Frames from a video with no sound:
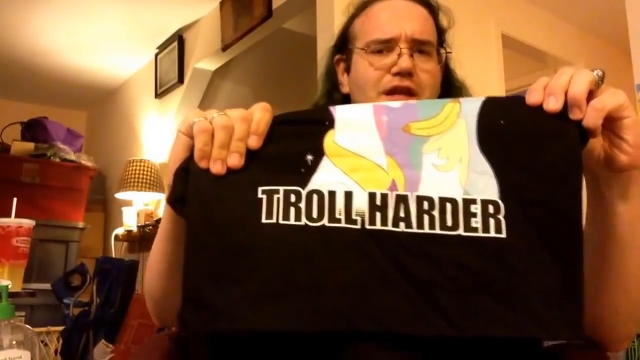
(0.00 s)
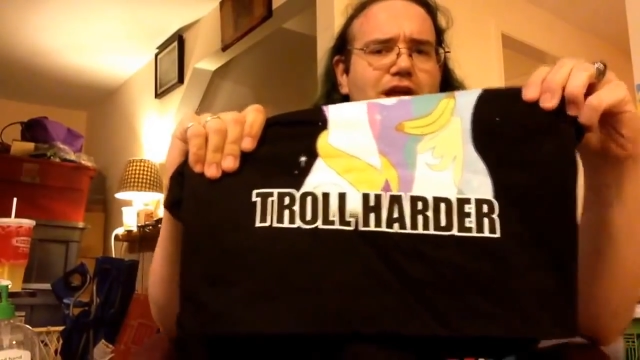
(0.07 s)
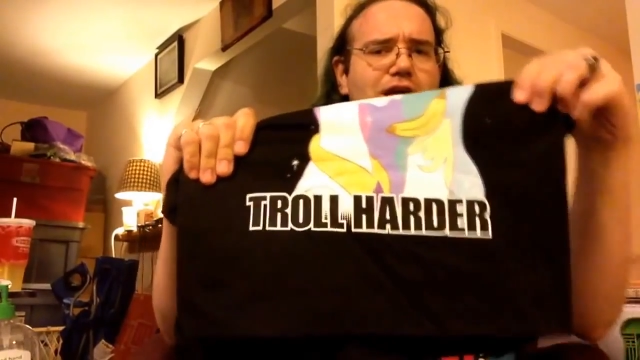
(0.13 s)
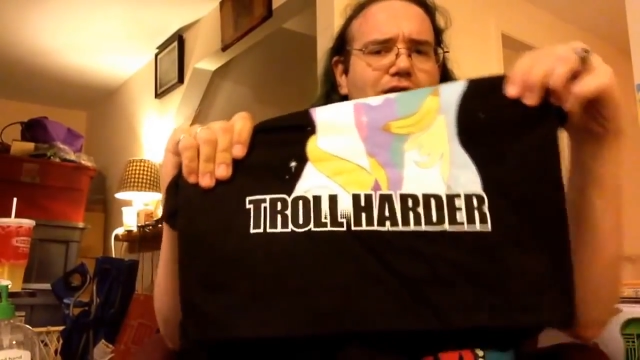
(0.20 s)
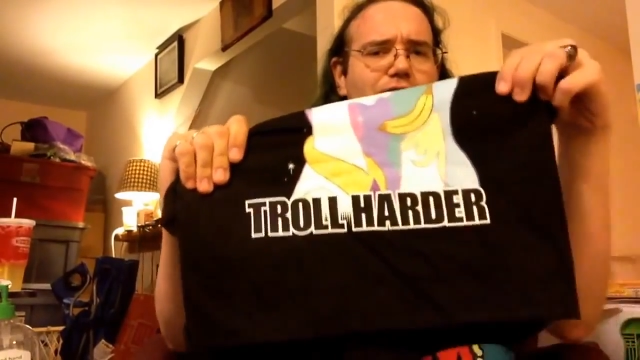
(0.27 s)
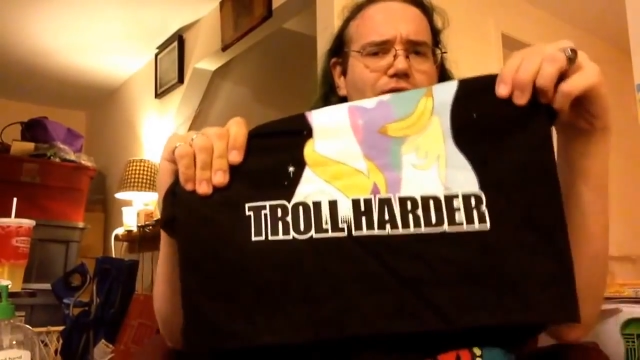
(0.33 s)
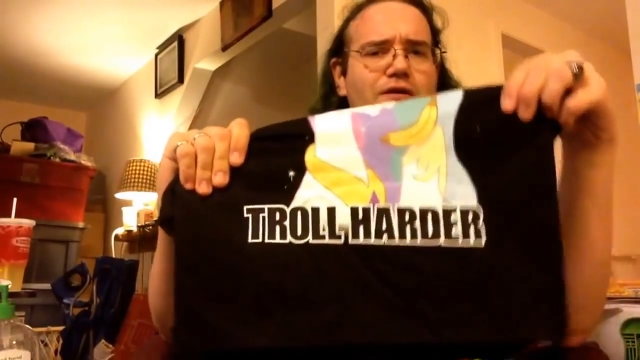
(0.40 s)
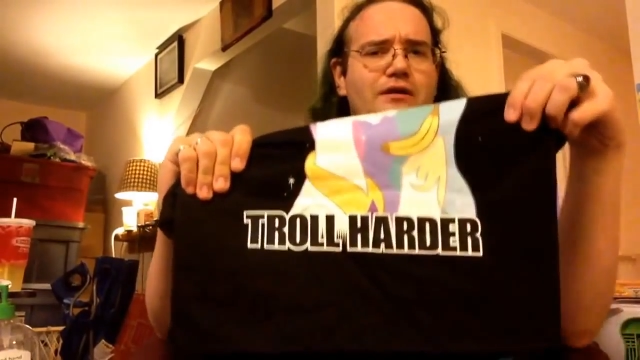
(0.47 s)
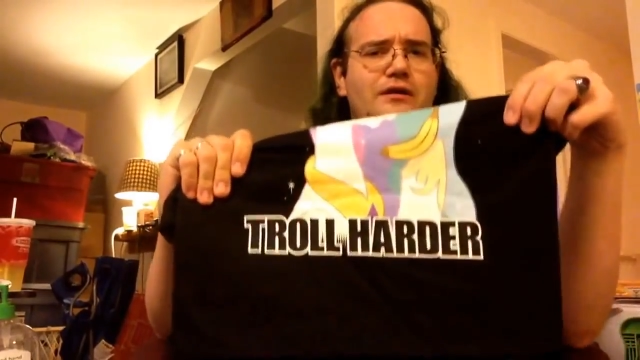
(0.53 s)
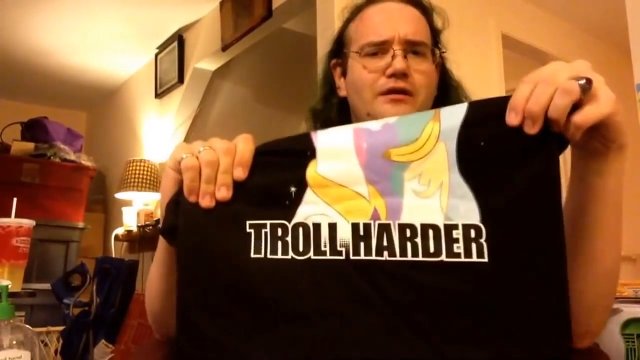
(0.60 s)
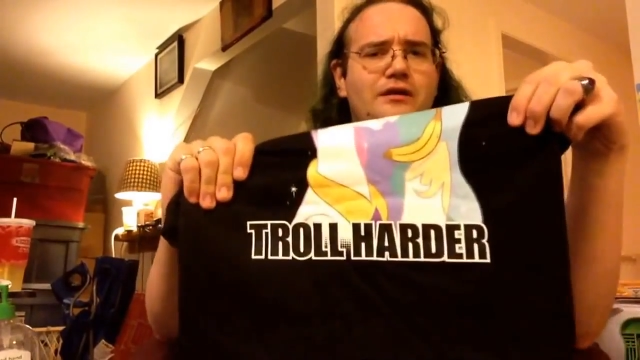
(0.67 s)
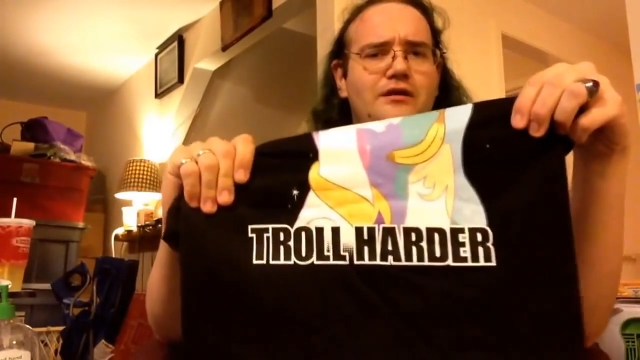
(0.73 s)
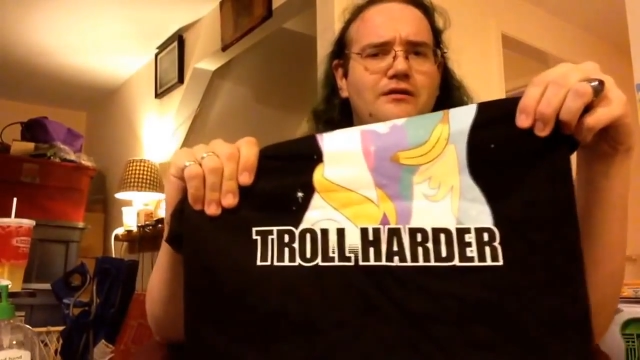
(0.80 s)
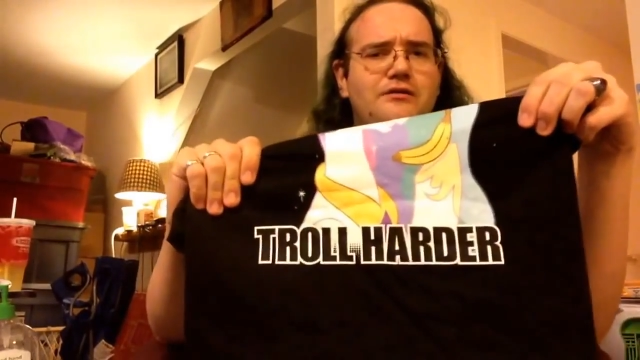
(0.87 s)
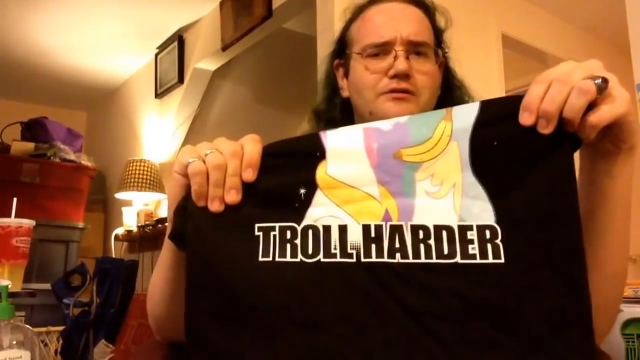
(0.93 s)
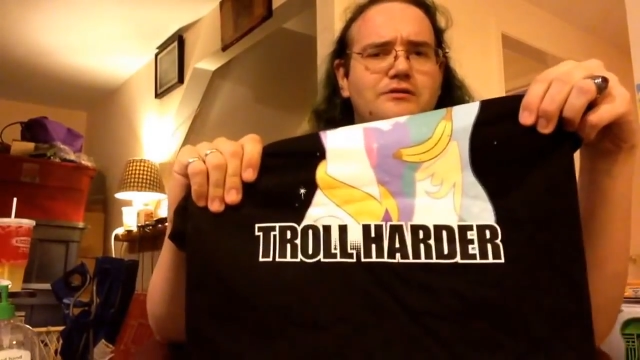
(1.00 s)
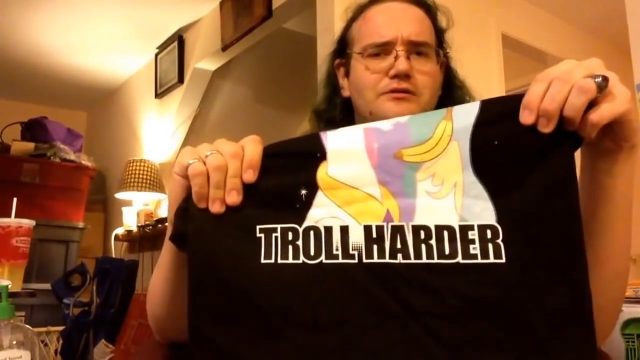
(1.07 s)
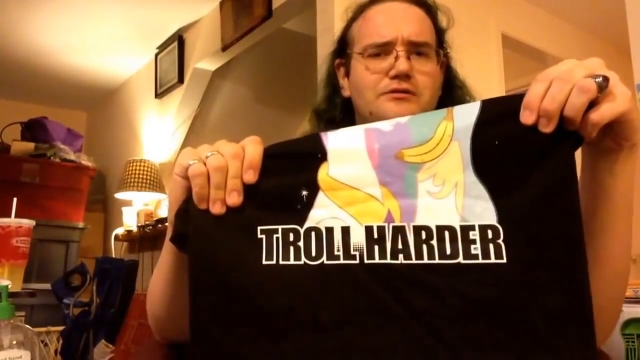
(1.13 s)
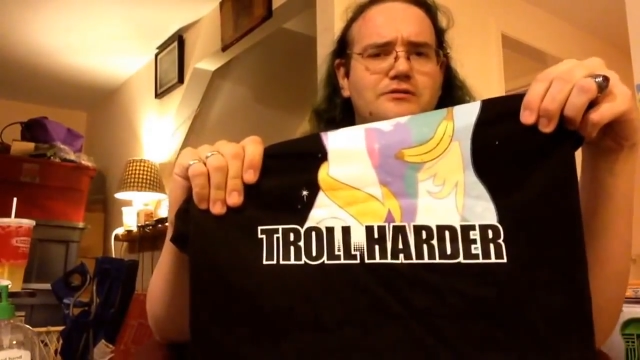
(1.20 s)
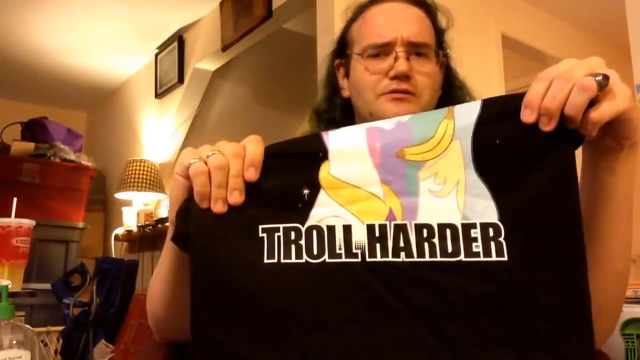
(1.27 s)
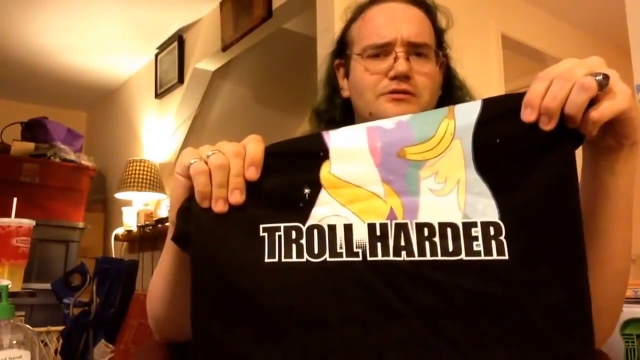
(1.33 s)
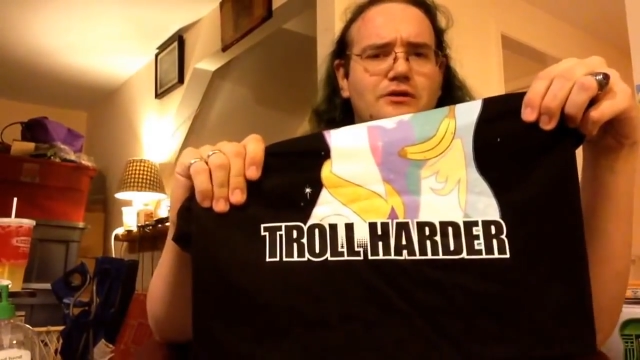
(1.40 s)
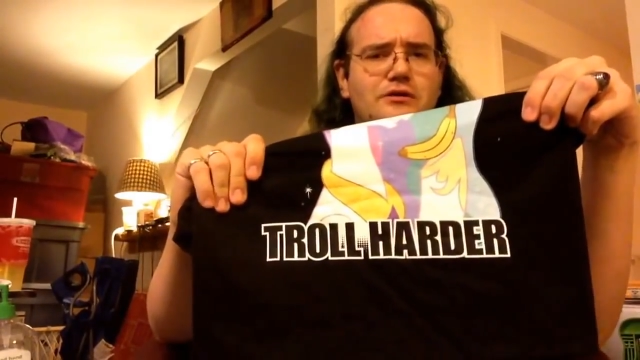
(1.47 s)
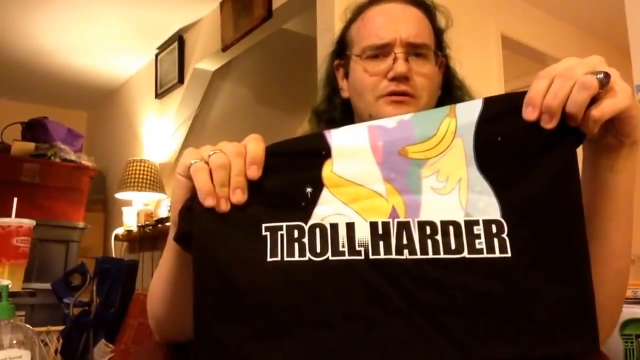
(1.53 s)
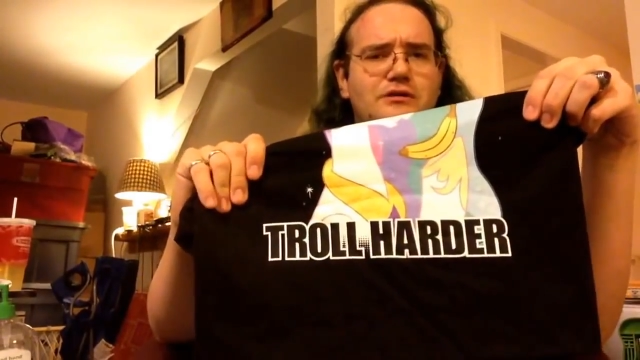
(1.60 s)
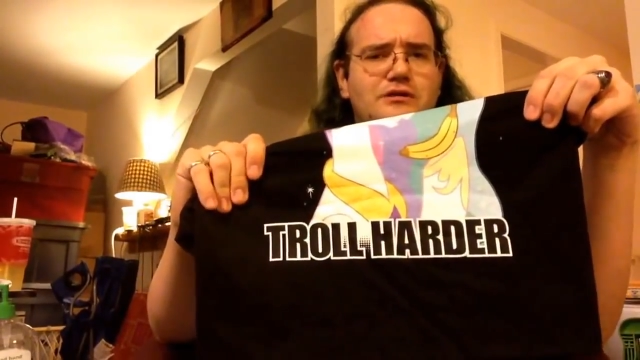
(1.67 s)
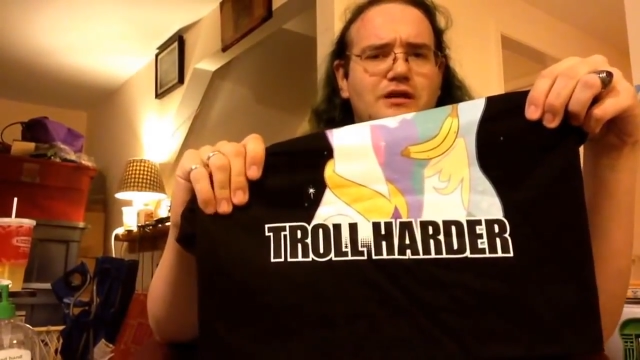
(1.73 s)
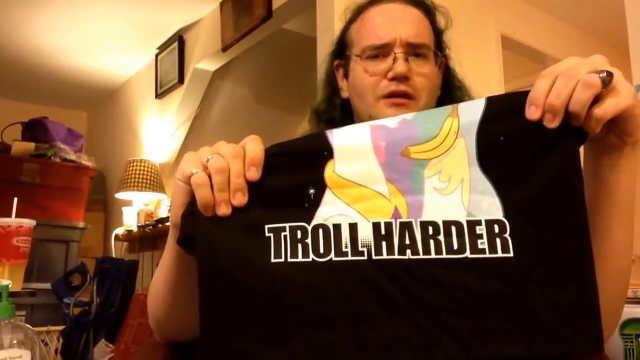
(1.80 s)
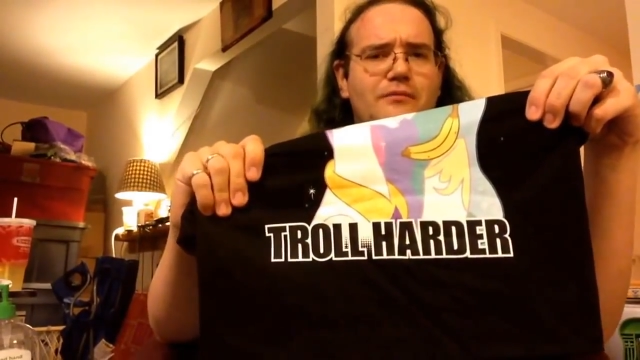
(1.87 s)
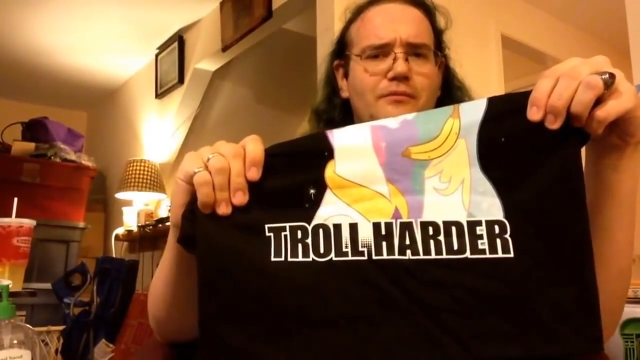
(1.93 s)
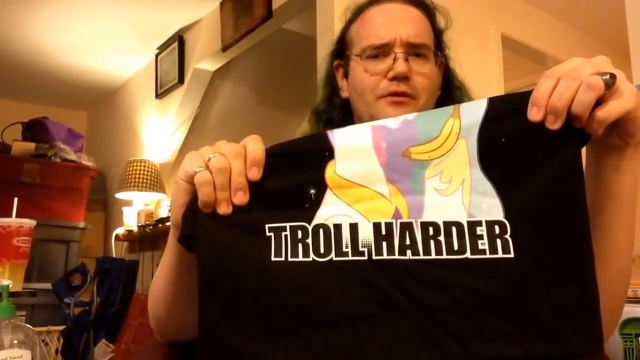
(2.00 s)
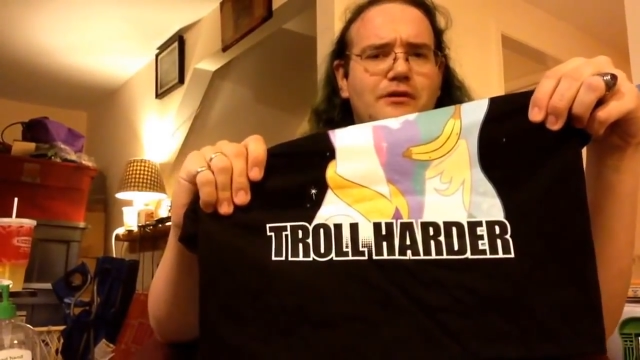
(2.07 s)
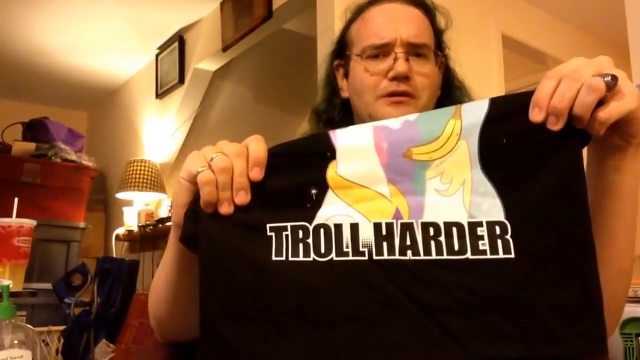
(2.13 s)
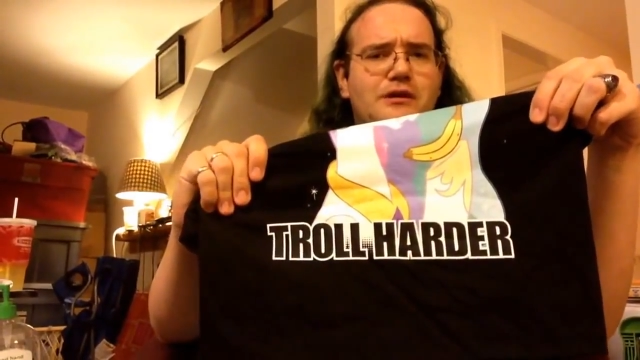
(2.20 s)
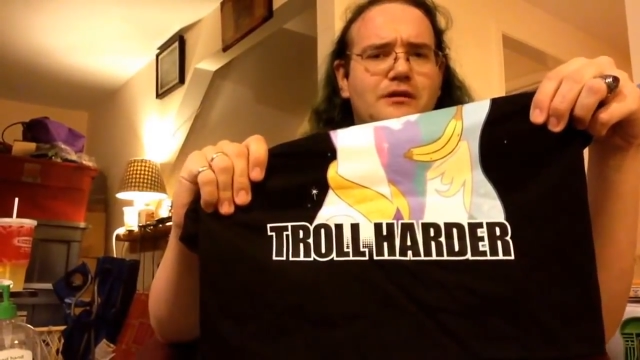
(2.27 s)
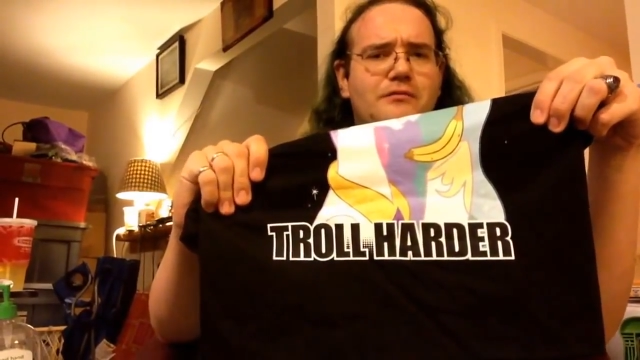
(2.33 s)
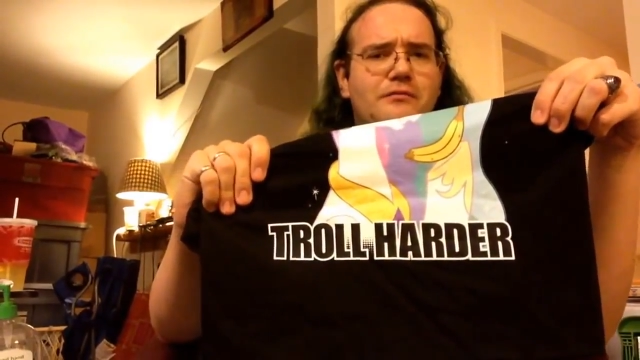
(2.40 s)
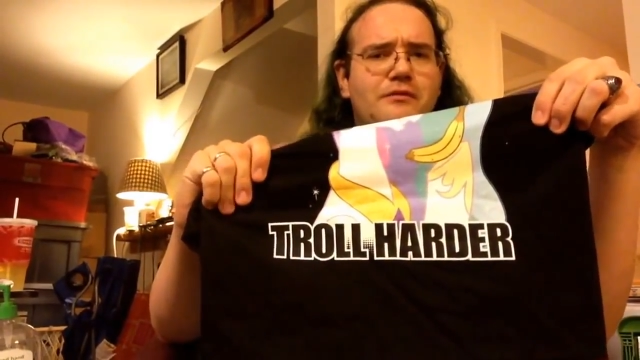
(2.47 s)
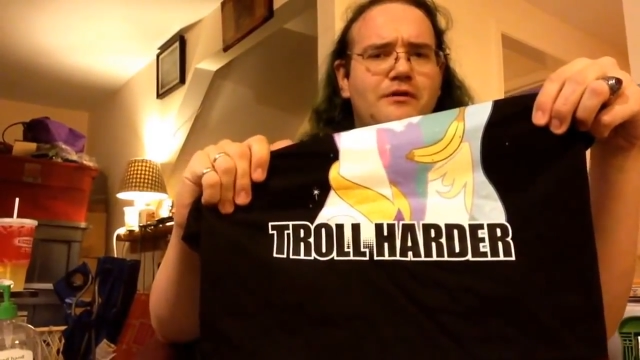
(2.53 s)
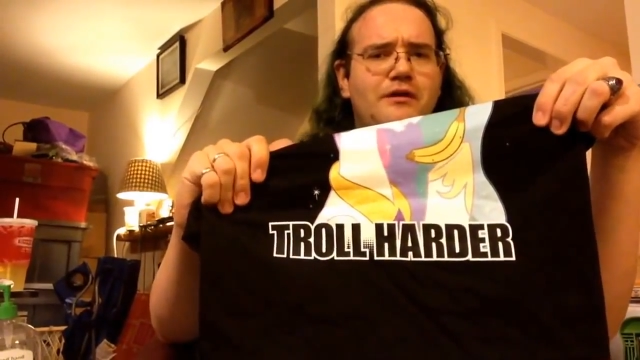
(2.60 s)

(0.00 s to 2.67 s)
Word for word: have Joel Star Boys on them.